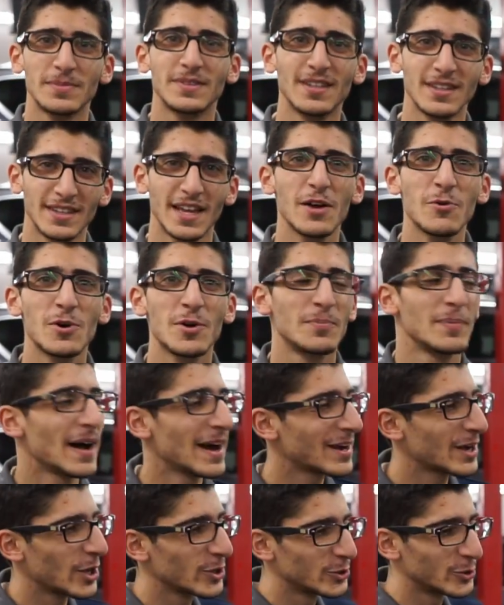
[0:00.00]
Today we're
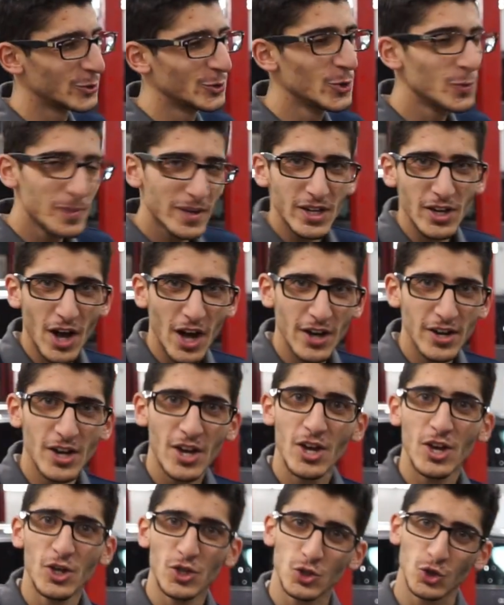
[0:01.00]
back on the Rubicon.
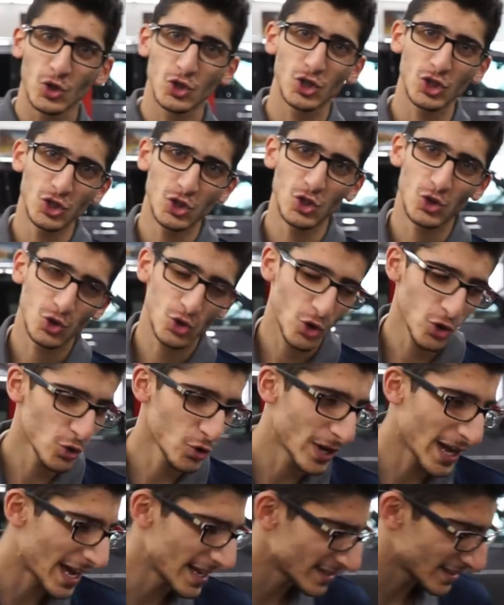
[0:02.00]
So just to show
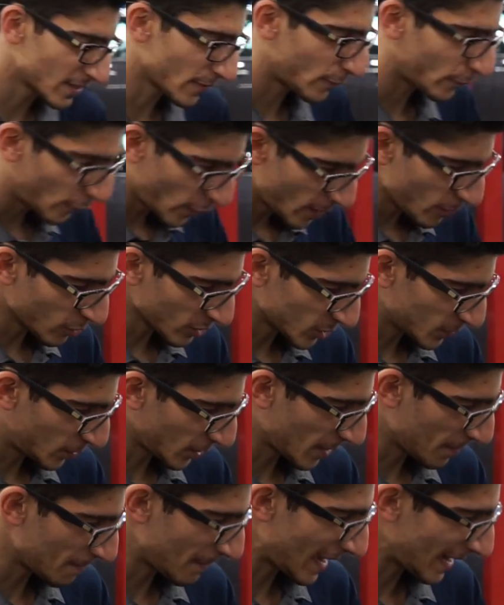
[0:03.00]
you guys, the frame was
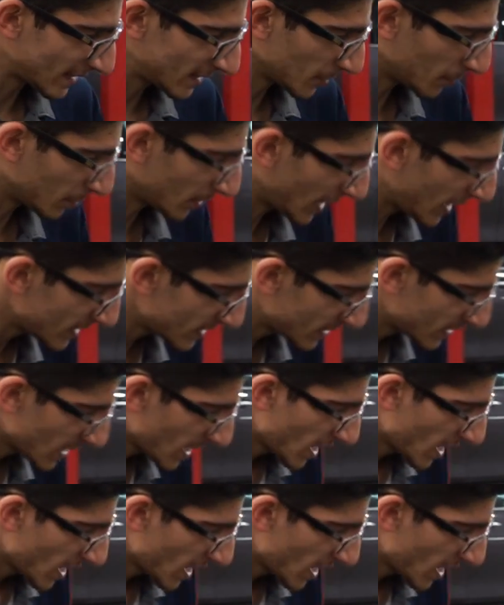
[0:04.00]
put back to place.